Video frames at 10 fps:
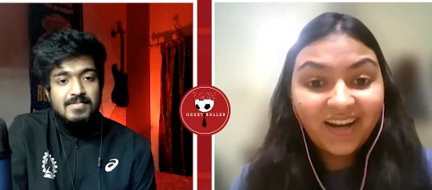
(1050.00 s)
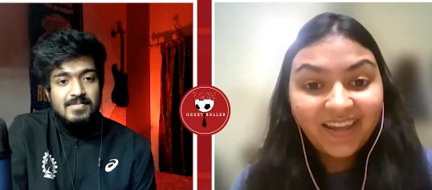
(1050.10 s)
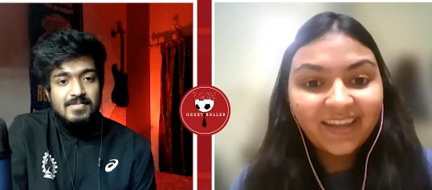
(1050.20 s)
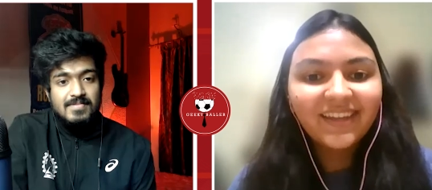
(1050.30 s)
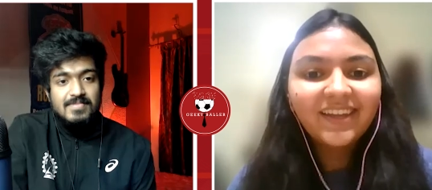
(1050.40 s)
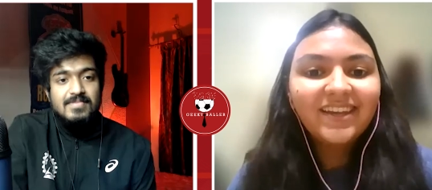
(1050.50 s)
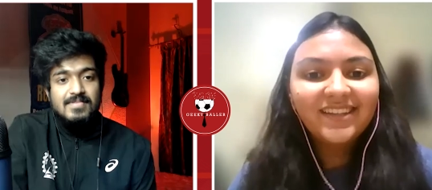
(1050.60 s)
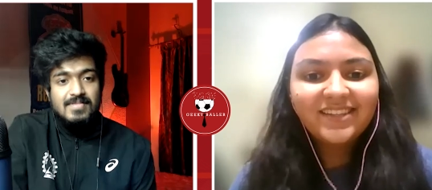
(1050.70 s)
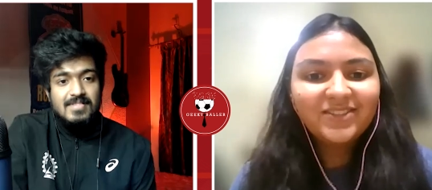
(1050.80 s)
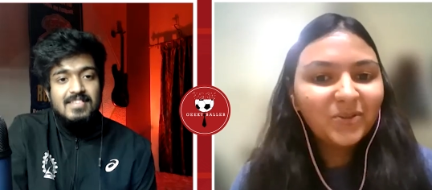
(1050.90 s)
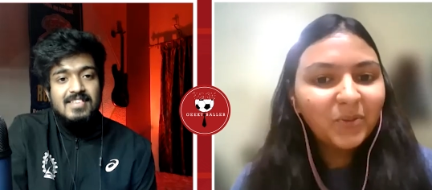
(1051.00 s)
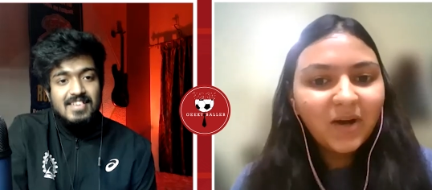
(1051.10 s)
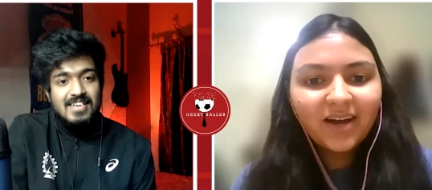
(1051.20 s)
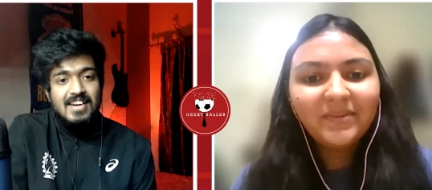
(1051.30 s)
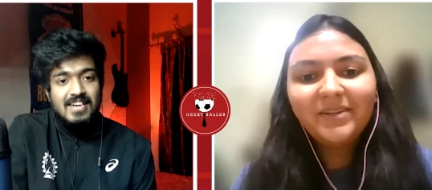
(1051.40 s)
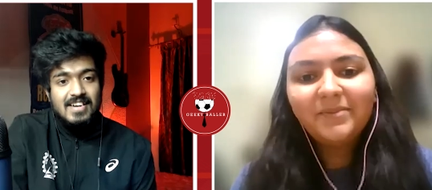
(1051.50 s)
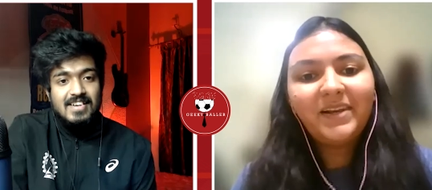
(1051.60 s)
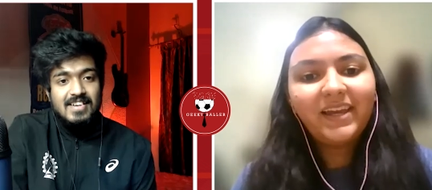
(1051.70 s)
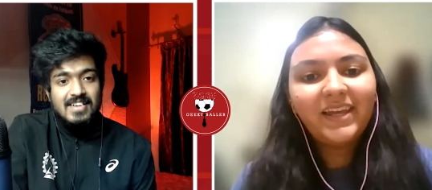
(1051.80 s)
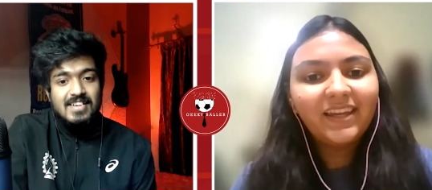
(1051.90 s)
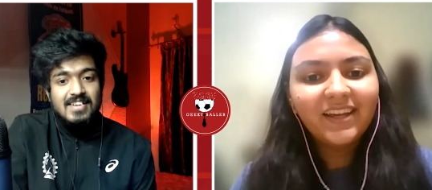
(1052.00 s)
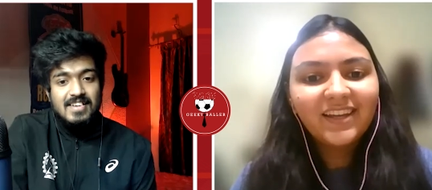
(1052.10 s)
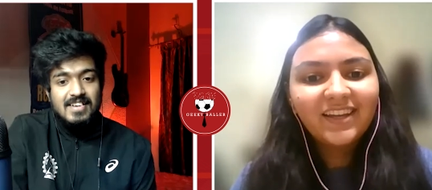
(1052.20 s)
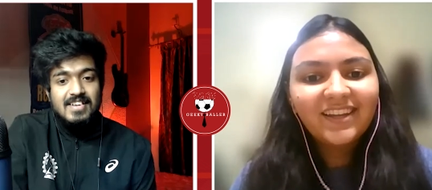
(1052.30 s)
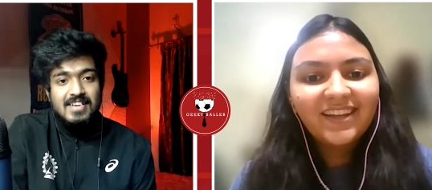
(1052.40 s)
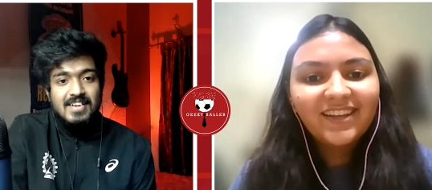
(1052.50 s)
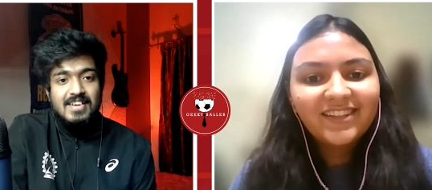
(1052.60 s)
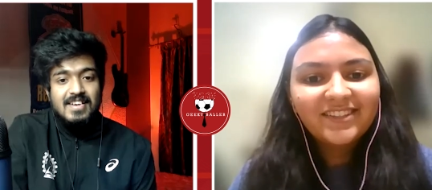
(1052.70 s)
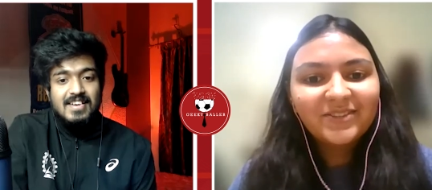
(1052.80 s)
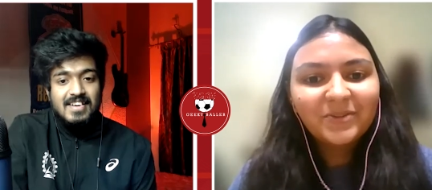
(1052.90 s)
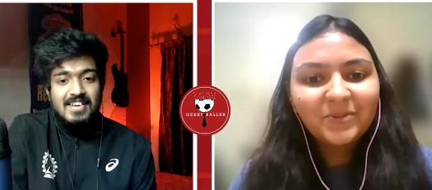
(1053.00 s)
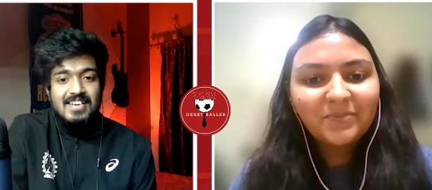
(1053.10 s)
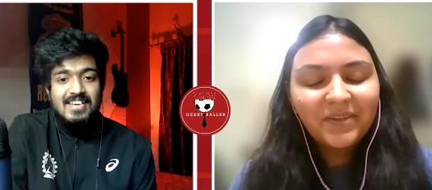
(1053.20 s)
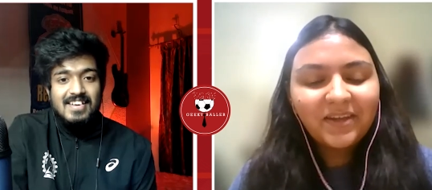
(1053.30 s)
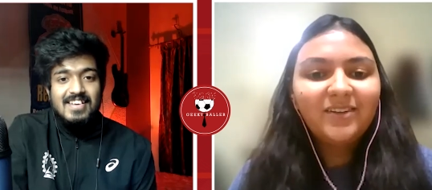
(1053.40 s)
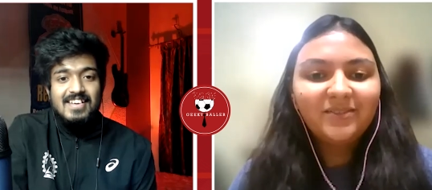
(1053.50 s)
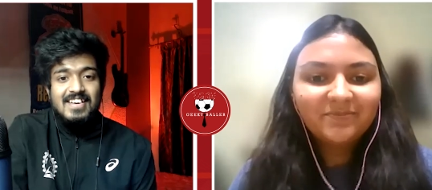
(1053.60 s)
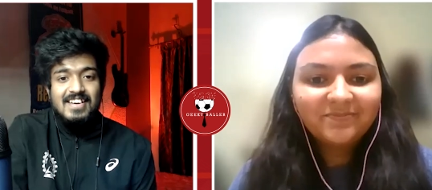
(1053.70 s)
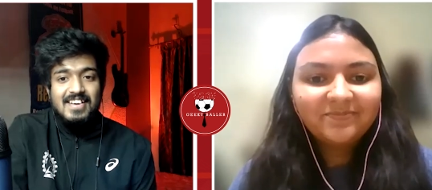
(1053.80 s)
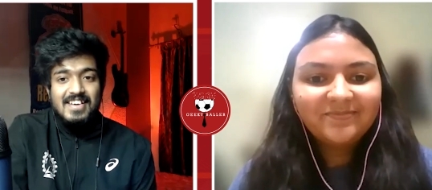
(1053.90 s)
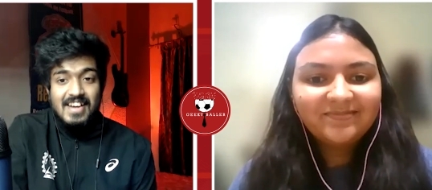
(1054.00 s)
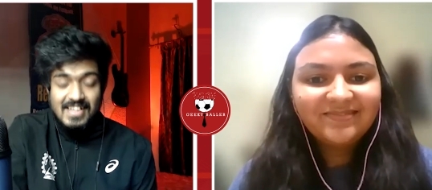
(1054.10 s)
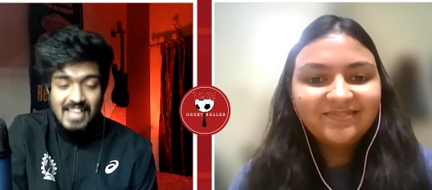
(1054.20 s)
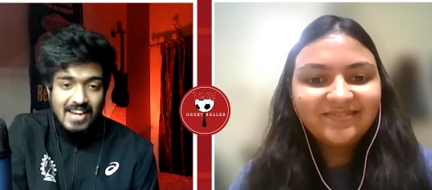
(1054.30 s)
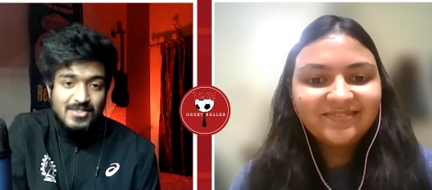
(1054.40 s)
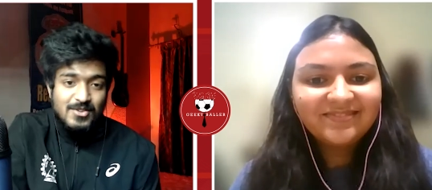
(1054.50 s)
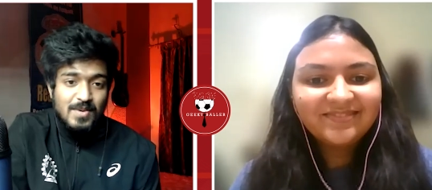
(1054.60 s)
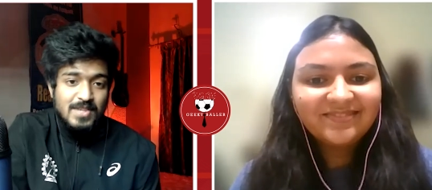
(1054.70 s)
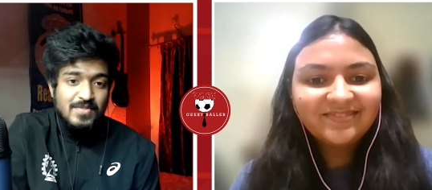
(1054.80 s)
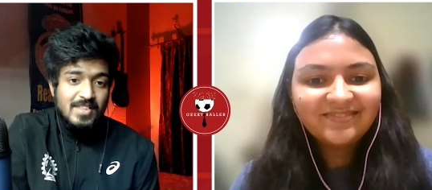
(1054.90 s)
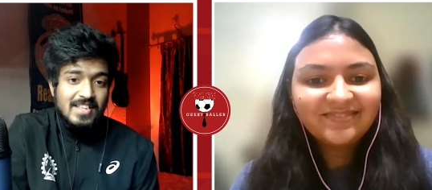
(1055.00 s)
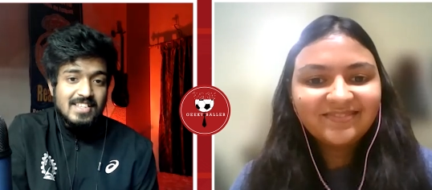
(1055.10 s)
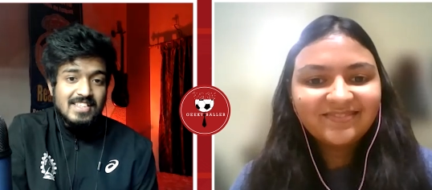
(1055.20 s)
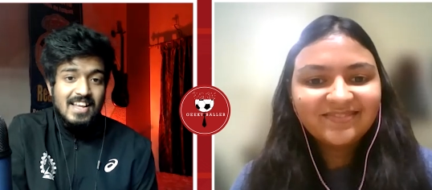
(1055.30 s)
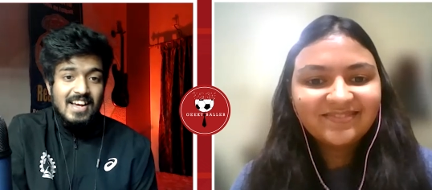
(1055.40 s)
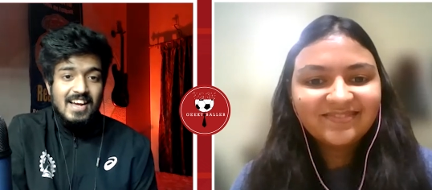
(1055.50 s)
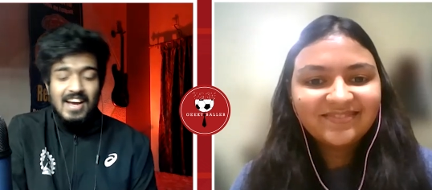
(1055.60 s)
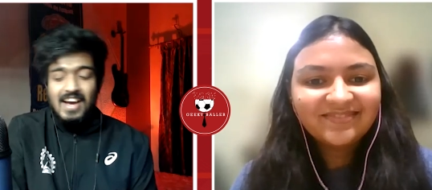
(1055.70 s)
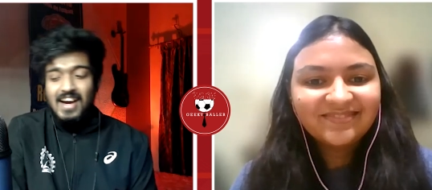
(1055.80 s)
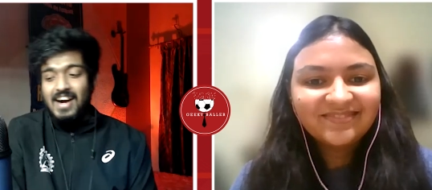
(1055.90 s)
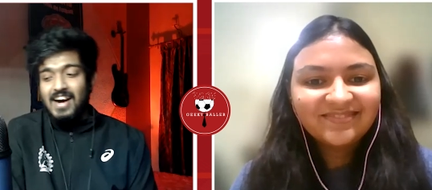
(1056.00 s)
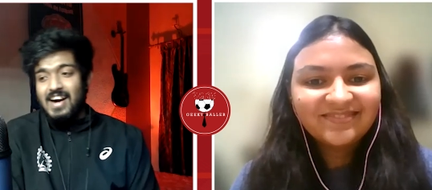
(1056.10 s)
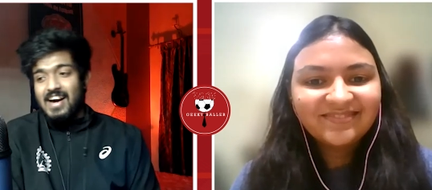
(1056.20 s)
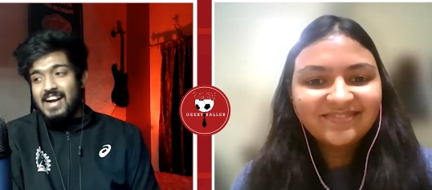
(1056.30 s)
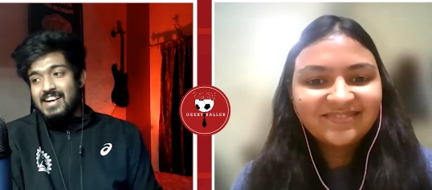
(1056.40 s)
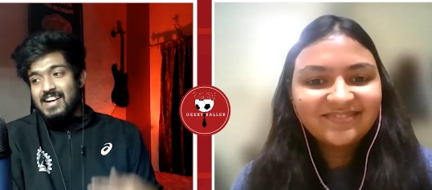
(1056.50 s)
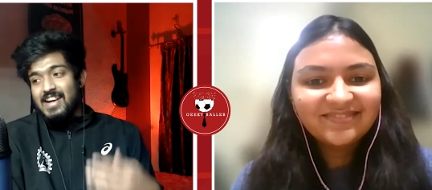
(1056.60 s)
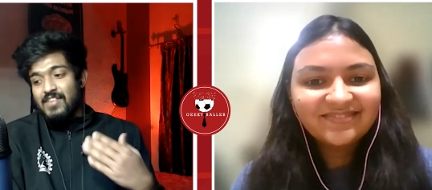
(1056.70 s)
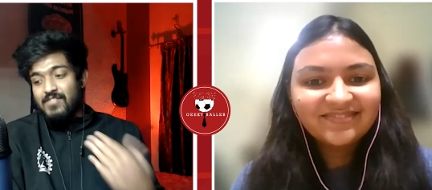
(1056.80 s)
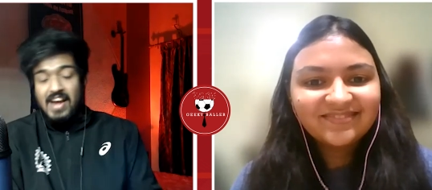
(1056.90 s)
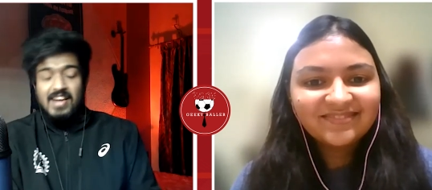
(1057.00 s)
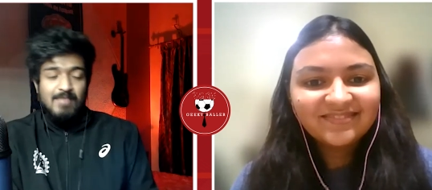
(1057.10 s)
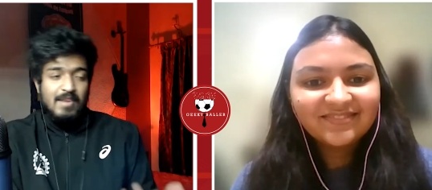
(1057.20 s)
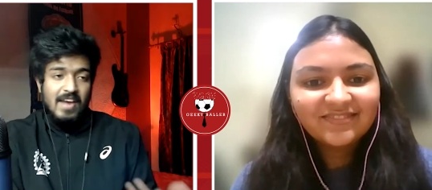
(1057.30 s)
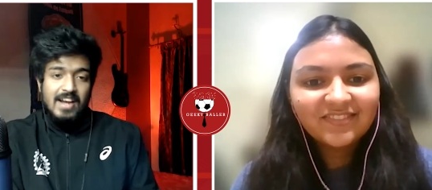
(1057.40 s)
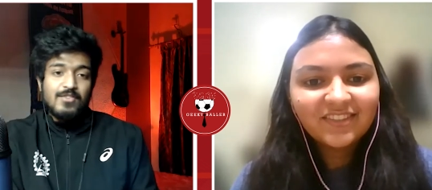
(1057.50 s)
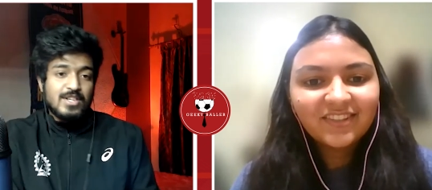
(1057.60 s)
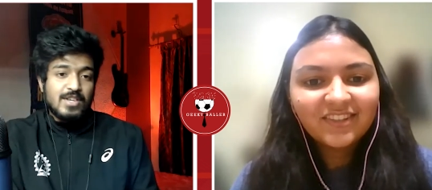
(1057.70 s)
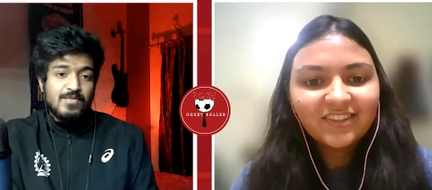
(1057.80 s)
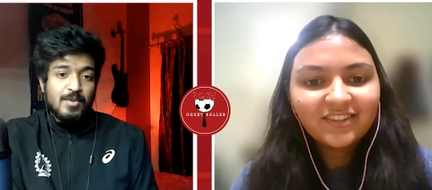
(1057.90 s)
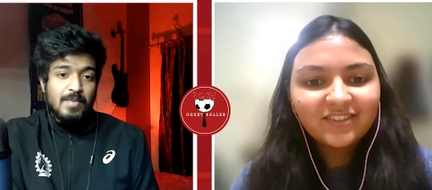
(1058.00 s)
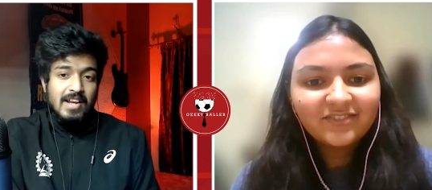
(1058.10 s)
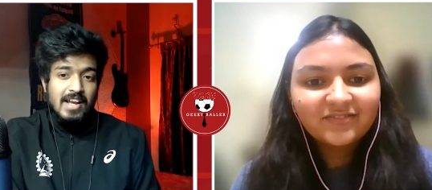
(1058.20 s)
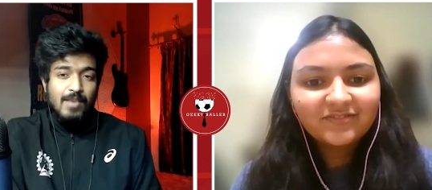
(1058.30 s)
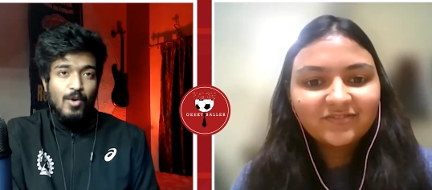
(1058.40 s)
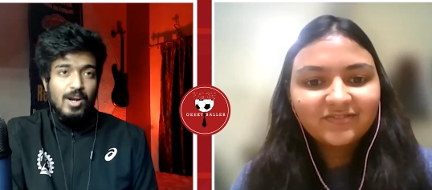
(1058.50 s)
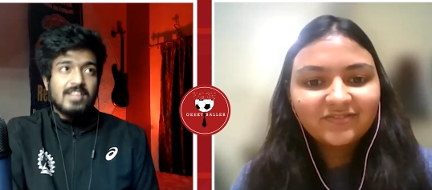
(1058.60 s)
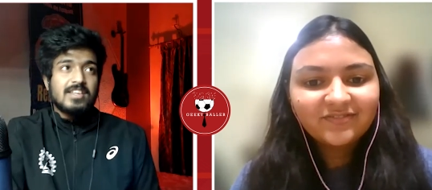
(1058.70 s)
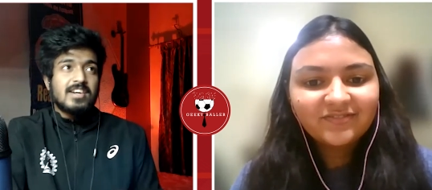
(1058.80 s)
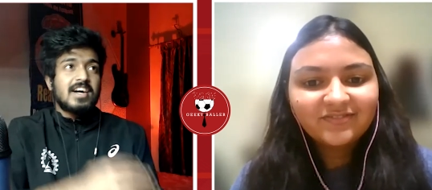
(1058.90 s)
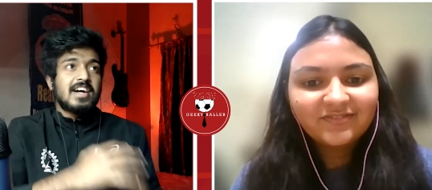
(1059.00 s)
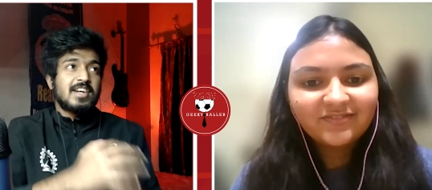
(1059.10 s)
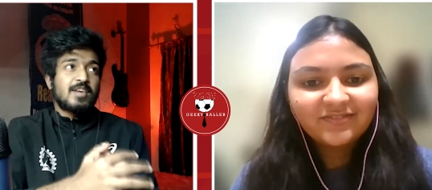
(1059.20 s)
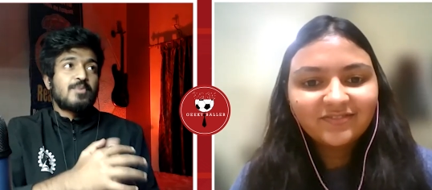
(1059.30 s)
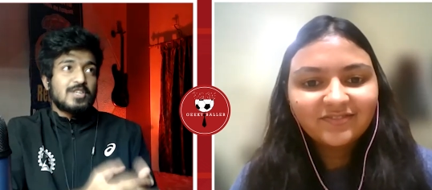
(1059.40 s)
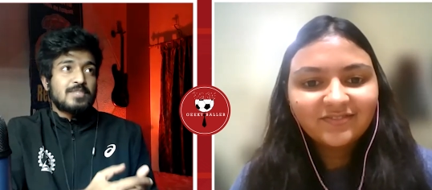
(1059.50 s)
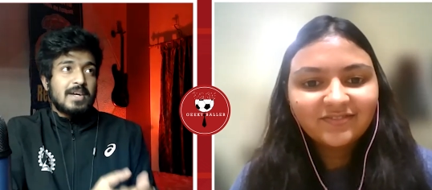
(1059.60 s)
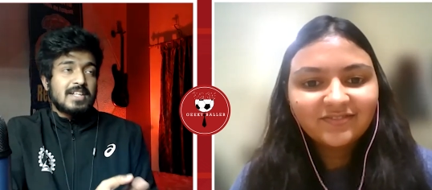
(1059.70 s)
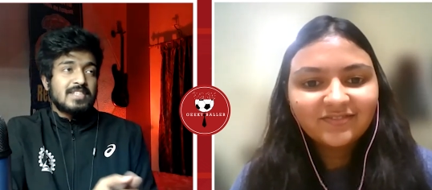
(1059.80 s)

Speaker 1: try there's no harm right. in applying so yeah
Speaker 2: right thank you so much for this like uh, and like final my final question would be like what are the career prospects